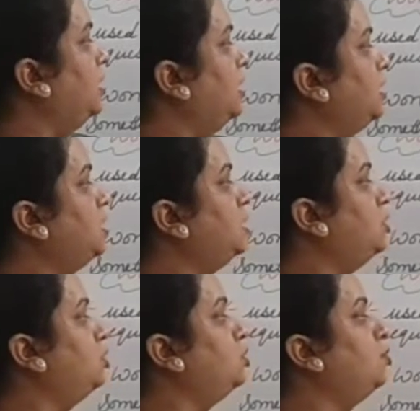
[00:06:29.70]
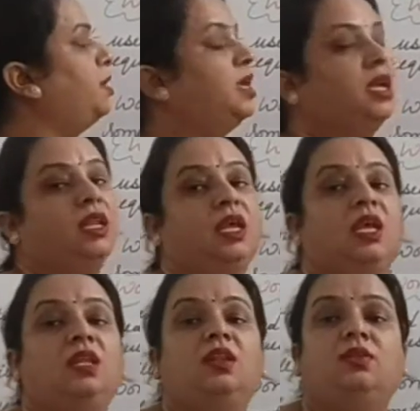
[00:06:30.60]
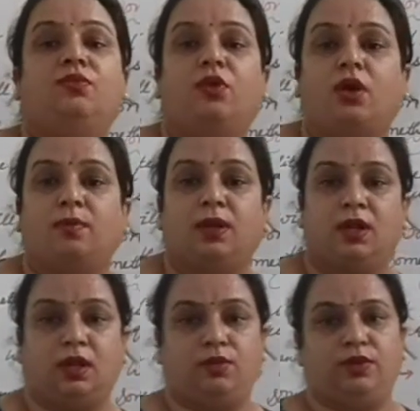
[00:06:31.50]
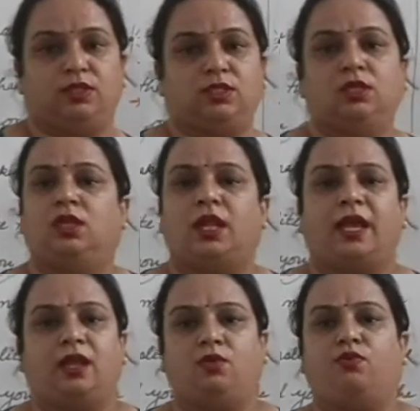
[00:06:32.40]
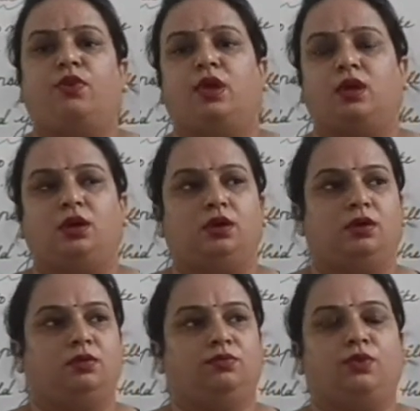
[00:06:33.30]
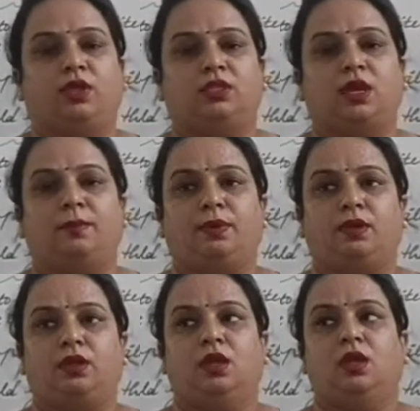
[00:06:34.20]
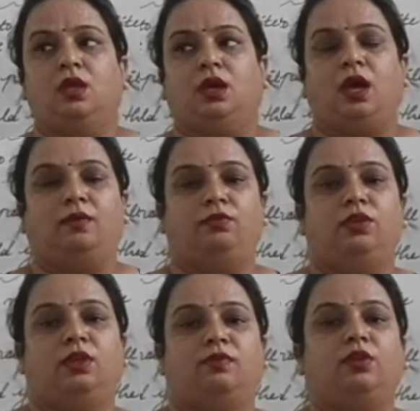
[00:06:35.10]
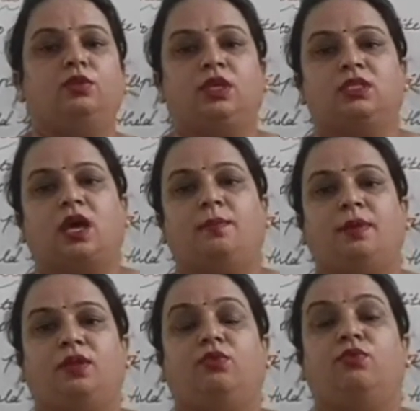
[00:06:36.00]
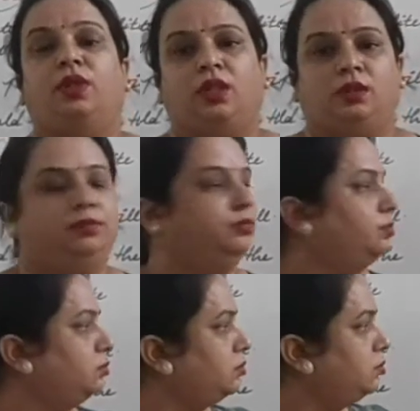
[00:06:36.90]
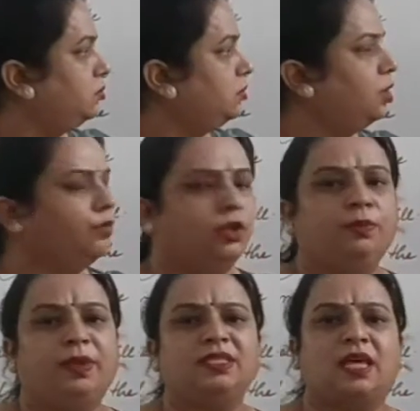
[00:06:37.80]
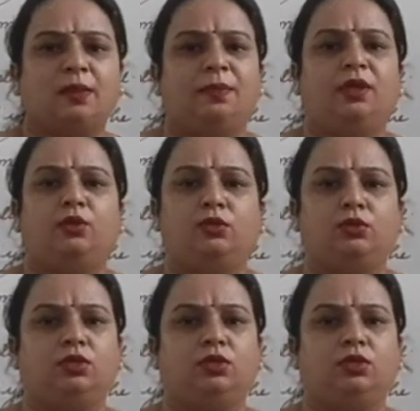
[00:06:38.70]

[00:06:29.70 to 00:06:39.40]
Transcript: This is used to make an informal request. Like for example, I've given you the example of will. Will you please help me to